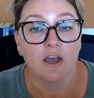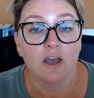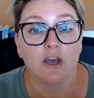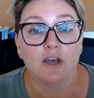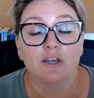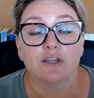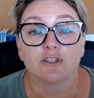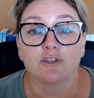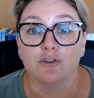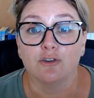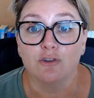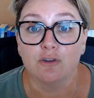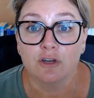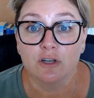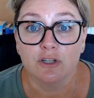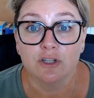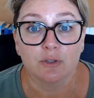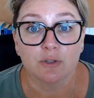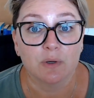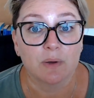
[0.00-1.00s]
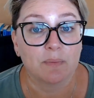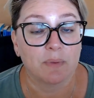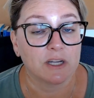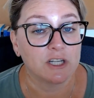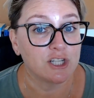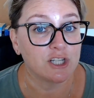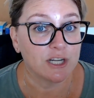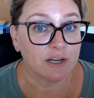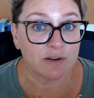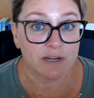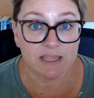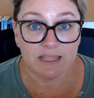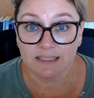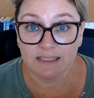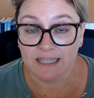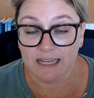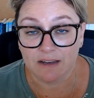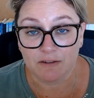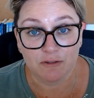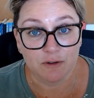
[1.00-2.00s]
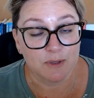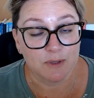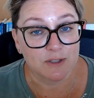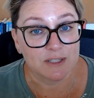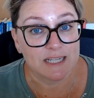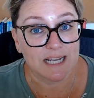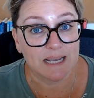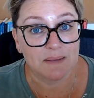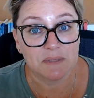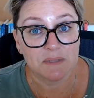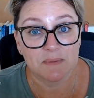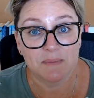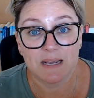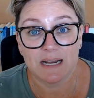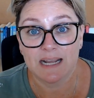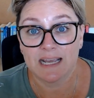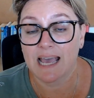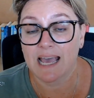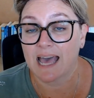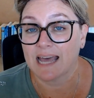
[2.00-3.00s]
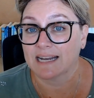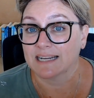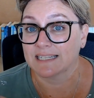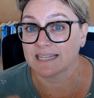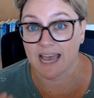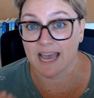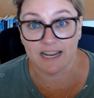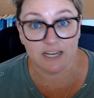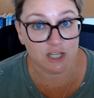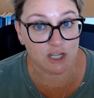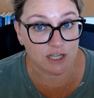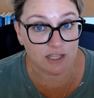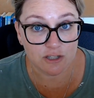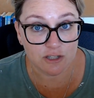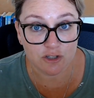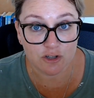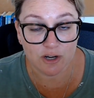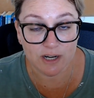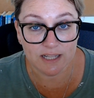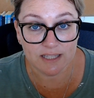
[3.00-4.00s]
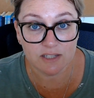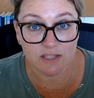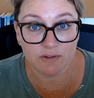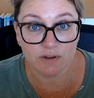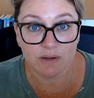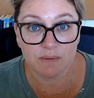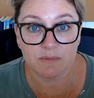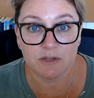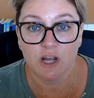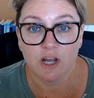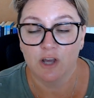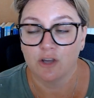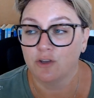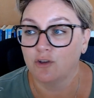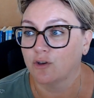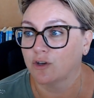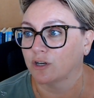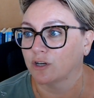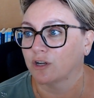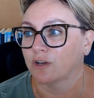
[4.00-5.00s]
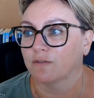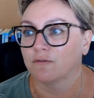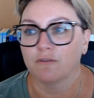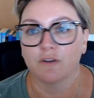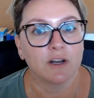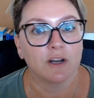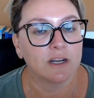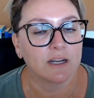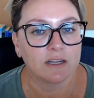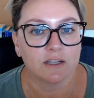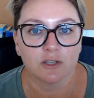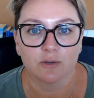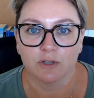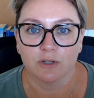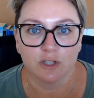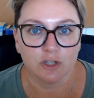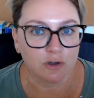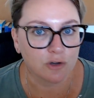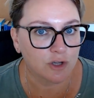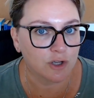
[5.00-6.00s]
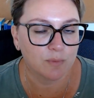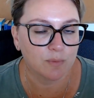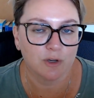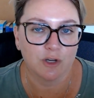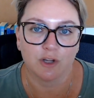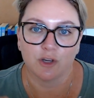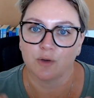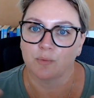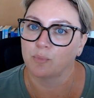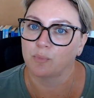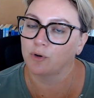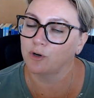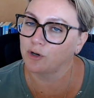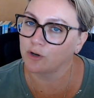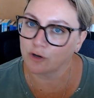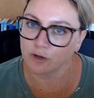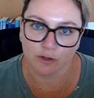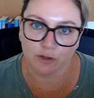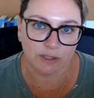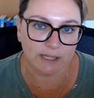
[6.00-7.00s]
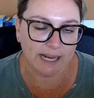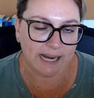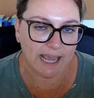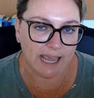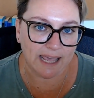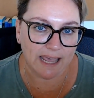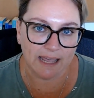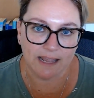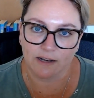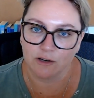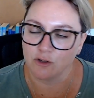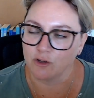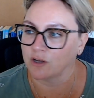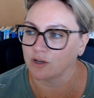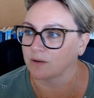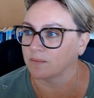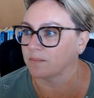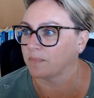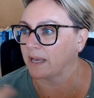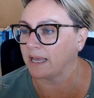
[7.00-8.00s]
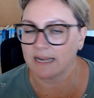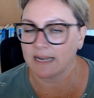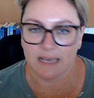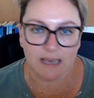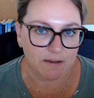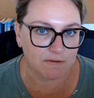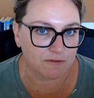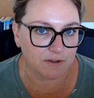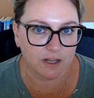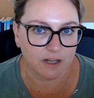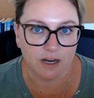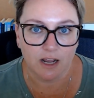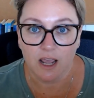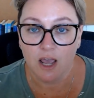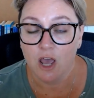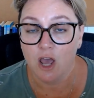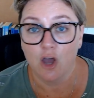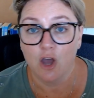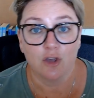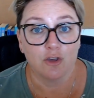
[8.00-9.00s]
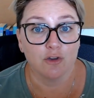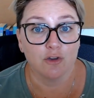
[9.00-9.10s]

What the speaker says: So you can do it by sharing the link from your Teams meeting and attaching the transcript. You can convert it into a document, you can put it on your letterhead, you can PDF it, you